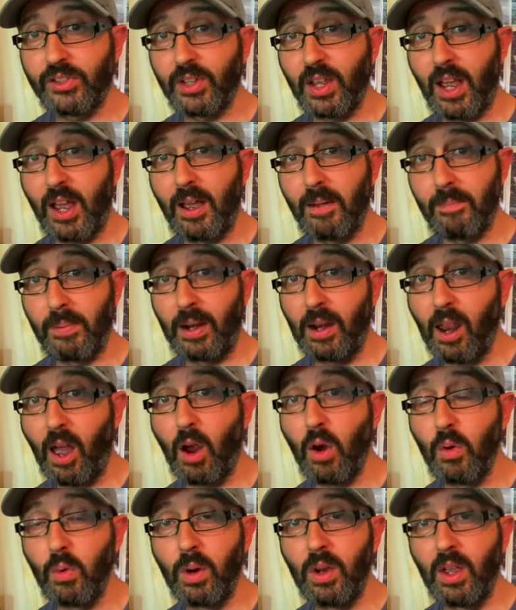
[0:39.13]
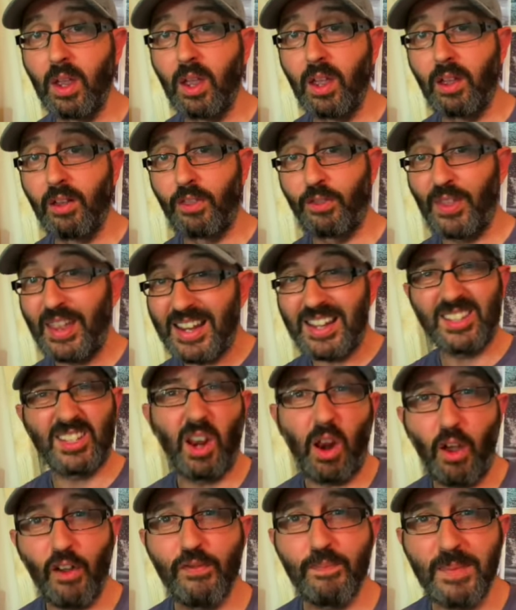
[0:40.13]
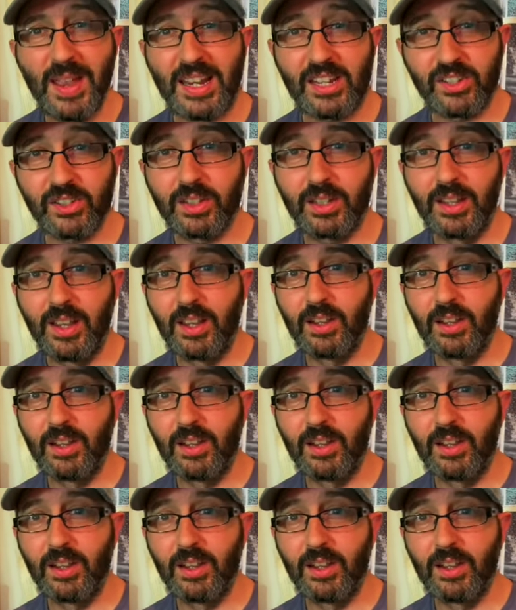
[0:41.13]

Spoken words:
below things that I've missed.